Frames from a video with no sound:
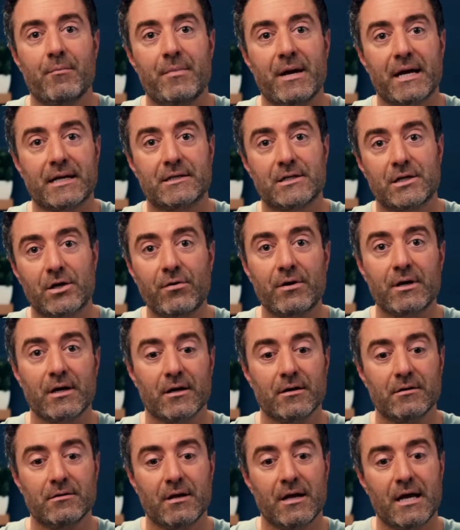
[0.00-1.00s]

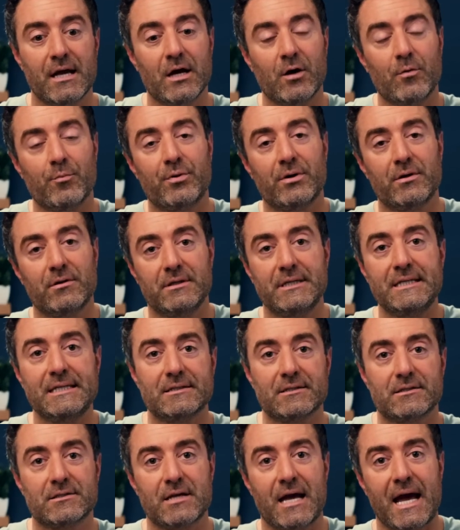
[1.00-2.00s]
bacteria help
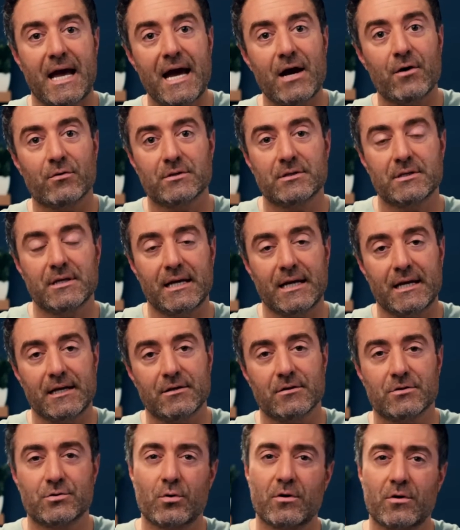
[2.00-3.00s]
police out
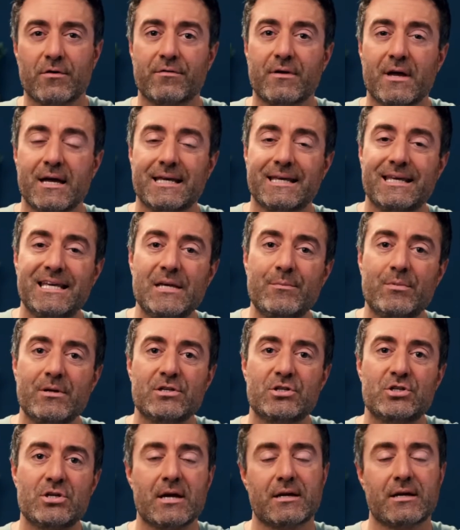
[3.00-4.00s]
and sort of keep
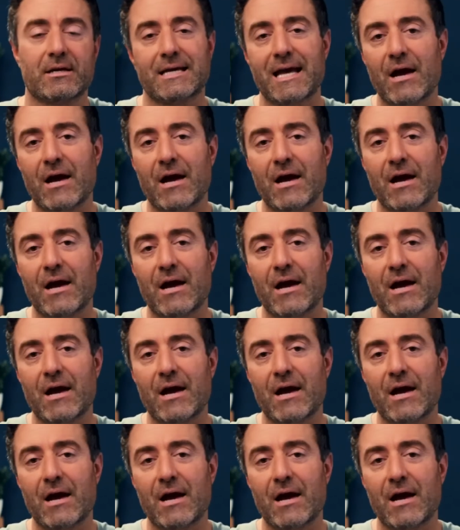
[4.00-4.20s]
in check,